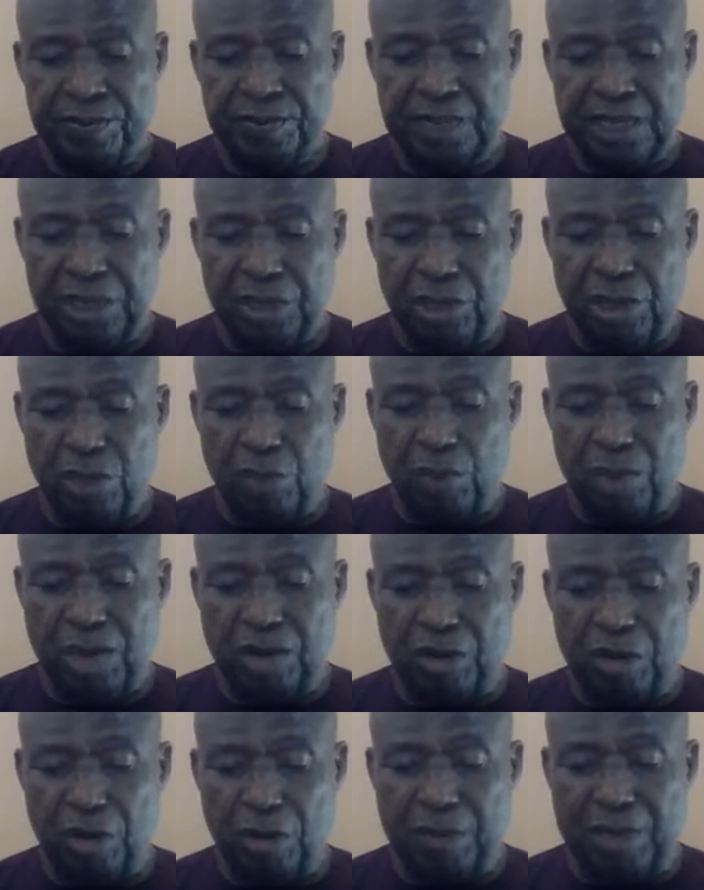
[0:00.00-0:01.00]
And you are
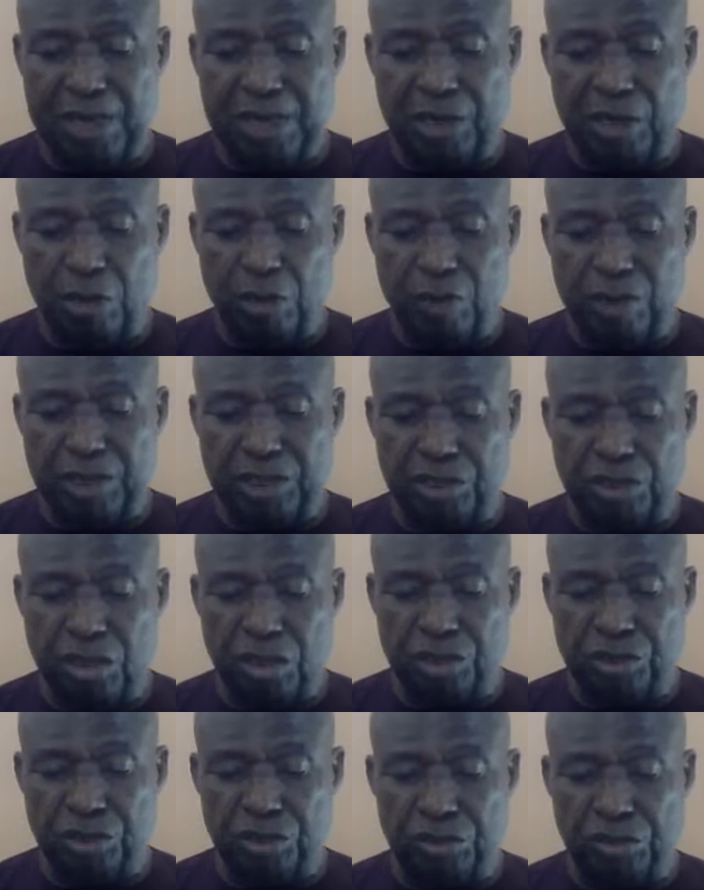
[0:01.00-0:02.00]
welcome, and God will
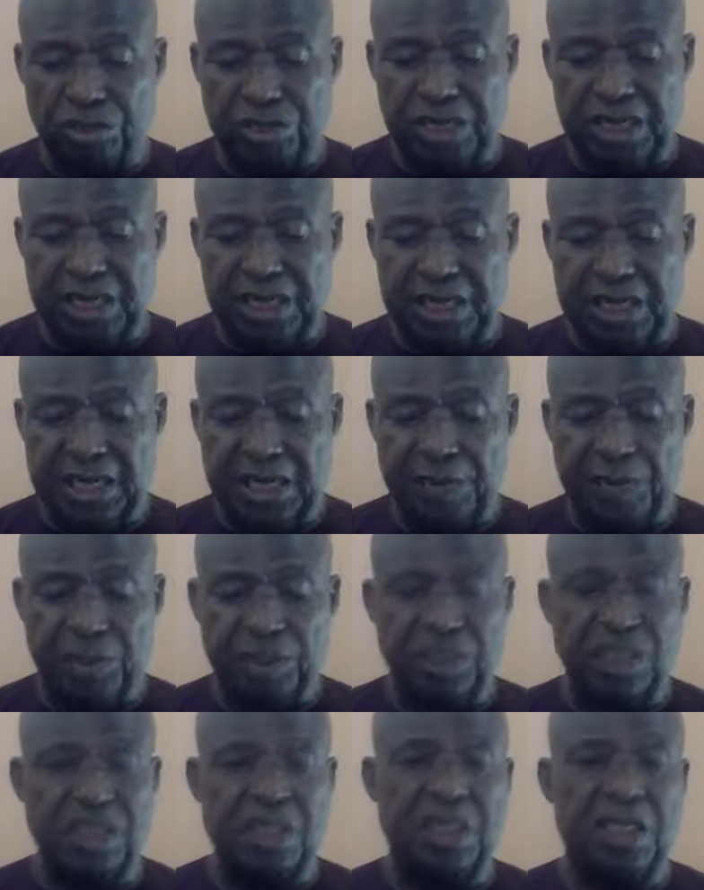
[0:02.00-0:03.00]
touch you today in the name of
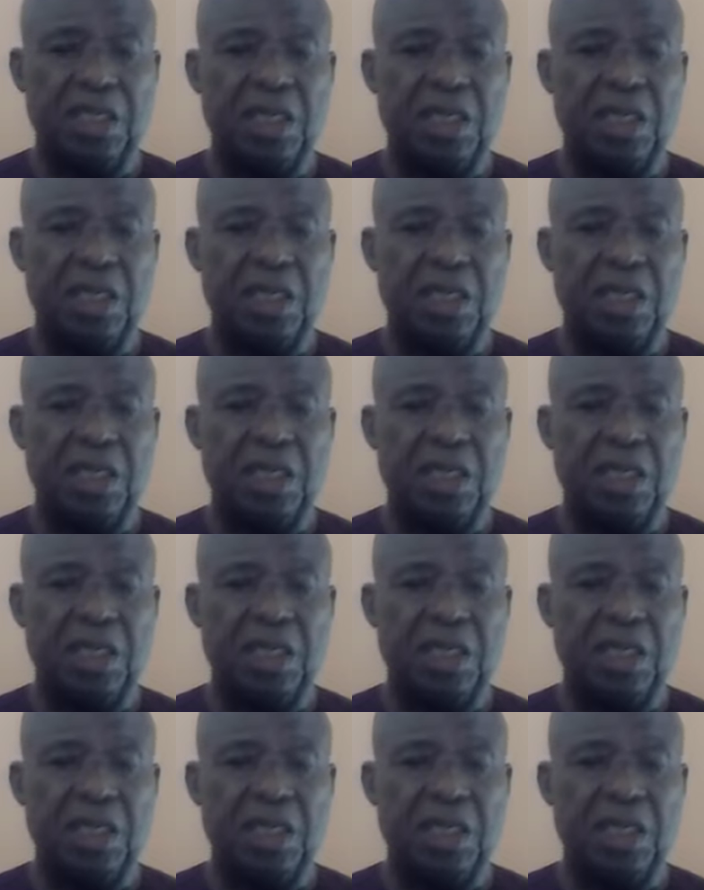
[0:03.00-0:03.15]
Jesus.